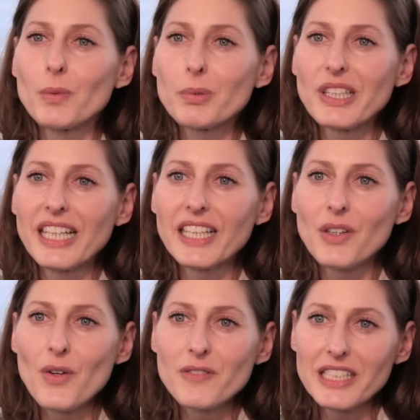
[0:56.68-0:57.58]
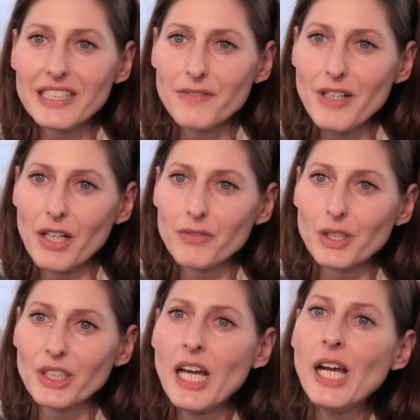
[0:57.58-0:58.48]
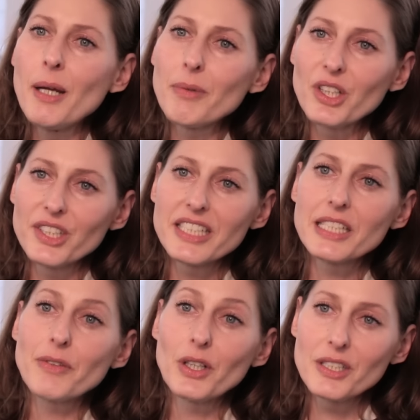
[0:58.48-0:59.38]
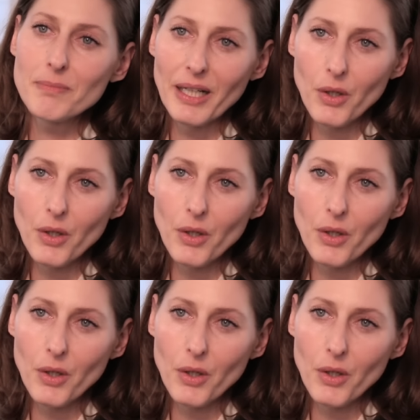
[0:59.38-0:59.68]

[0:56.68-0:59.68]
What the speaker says: opening an office in Frankfurt because it's close to my